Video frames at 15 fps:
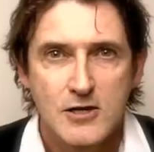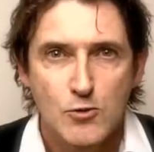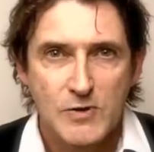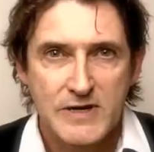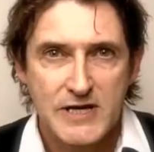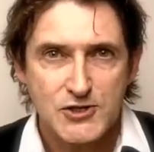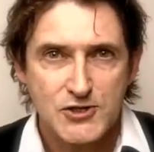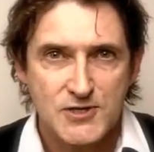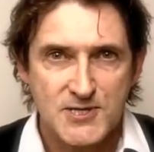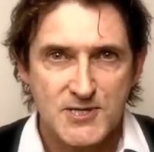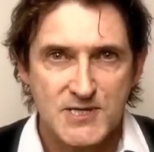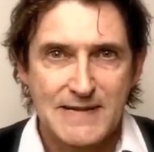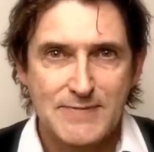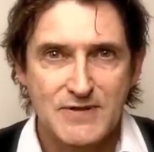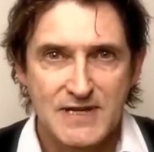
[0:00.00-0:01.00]
We get you to
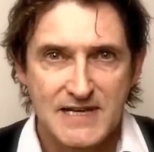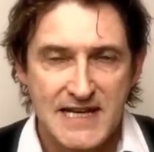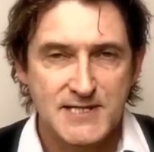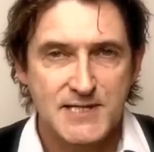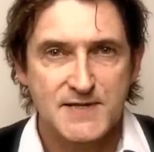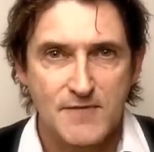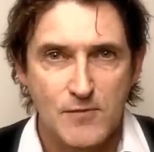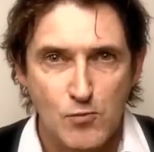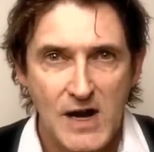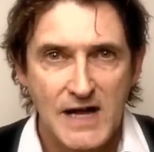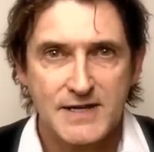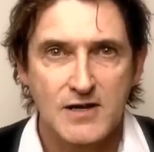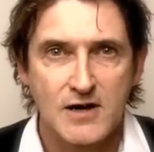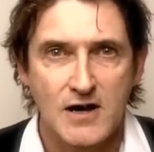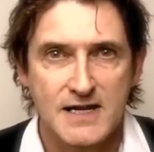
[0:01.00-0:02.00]
sleep in the lenses for
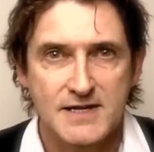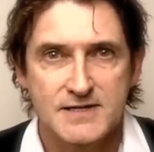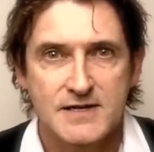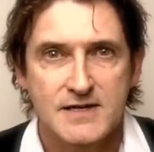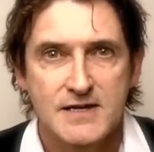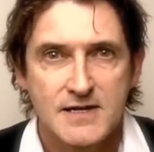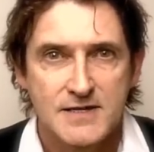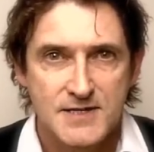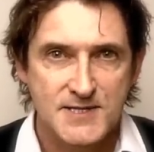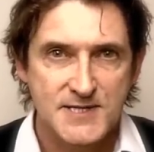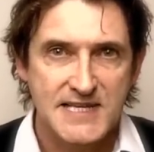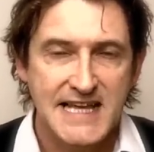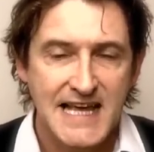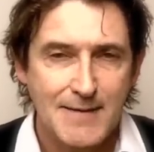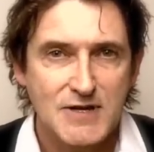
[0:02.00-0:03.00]
one night
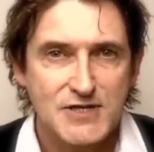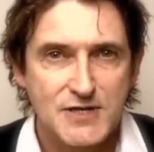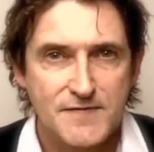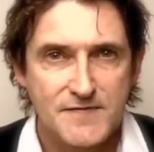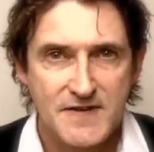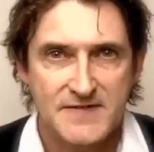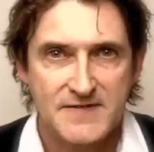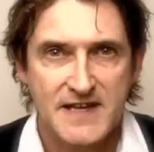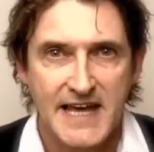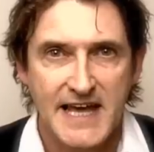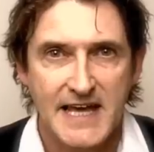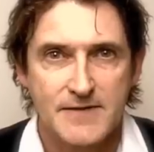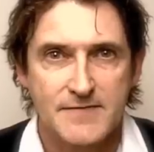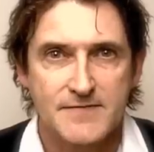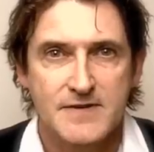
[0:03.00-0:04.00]
see how much effect they
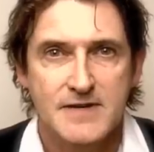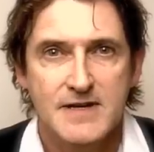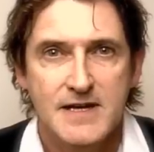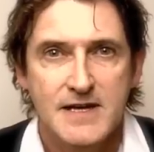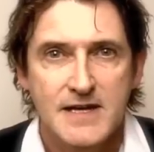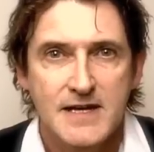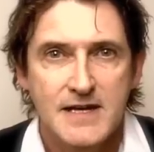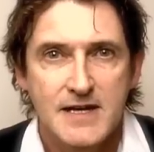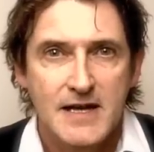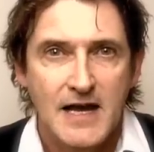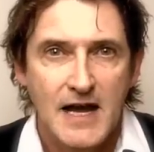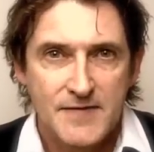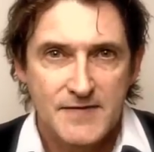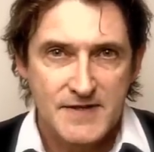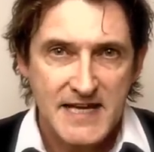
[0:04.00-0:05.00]
have.
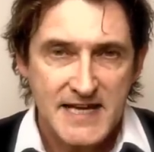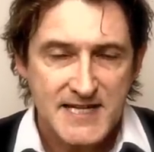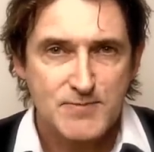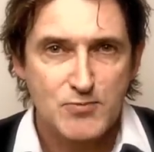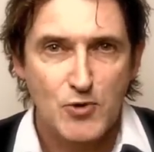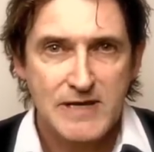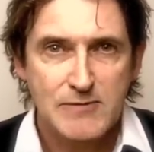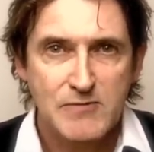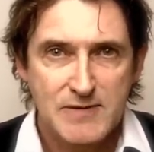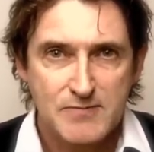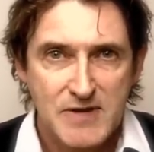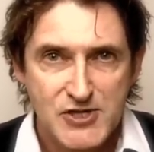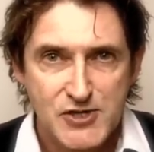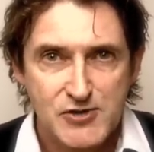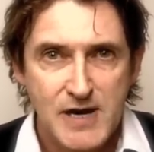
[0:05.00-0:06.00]
The next morning we
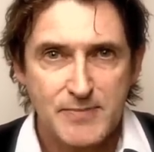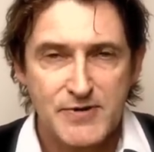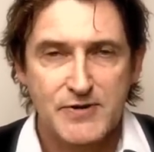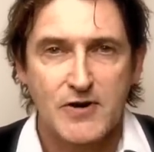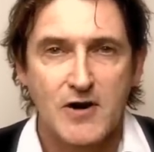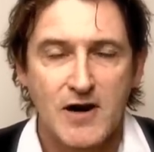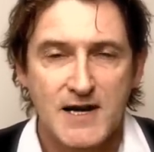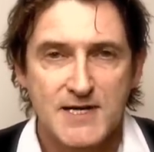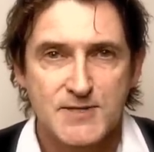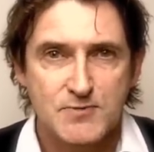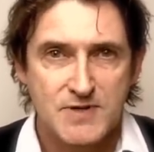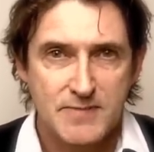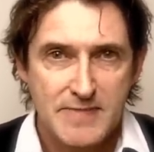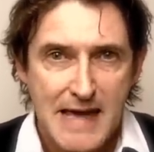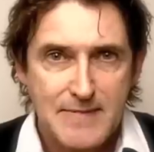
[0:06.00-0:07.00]
measure up your eyes
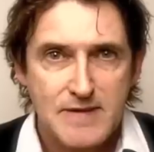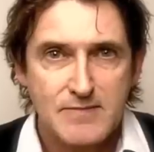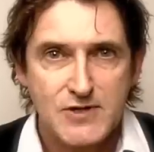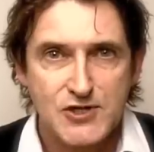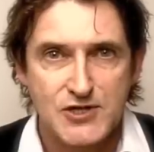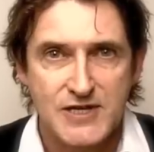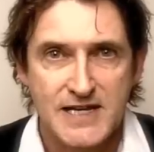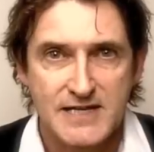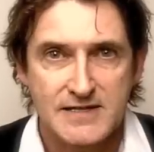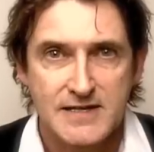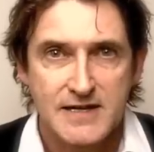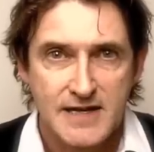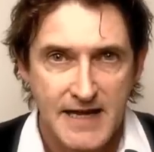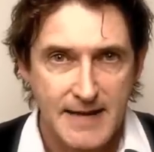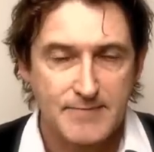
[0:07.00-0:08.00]
with a mapping machine
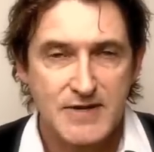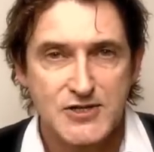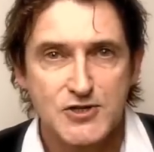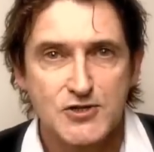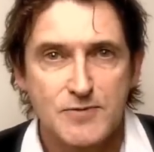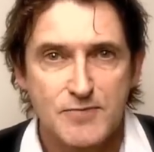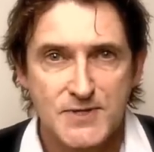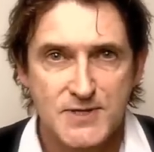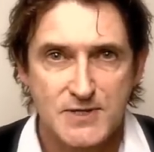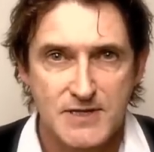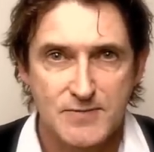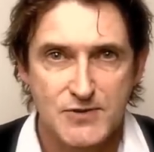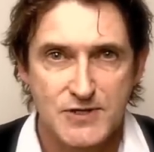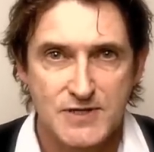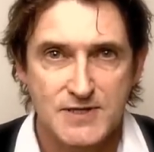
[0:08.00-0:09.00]
and measure your
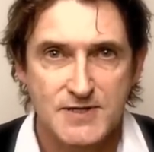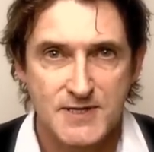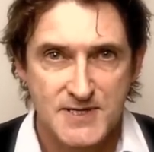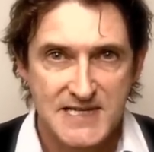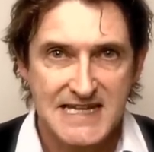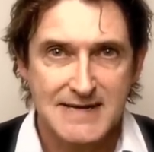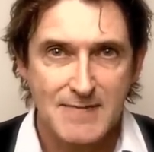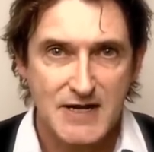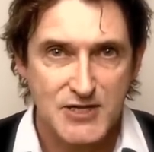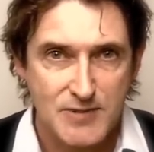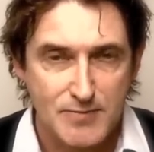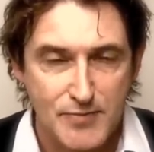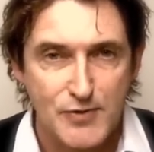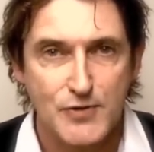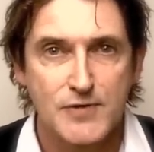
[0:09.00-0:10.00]
prescription to see how much
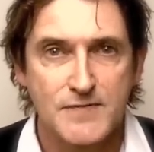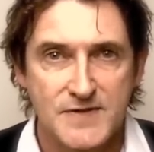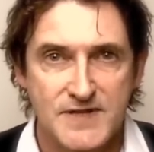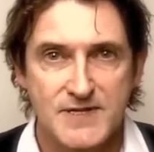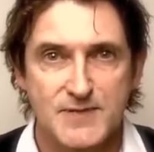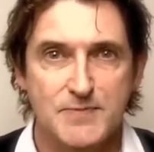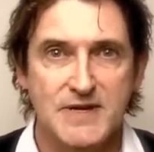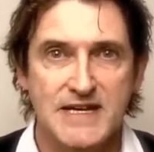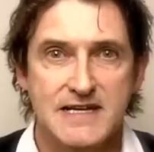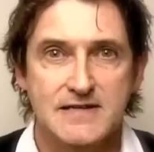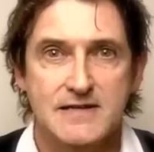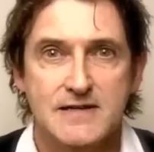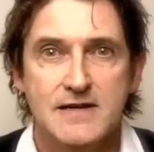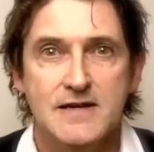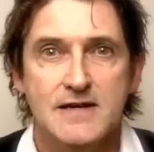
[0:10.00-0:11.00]
improvement there's been.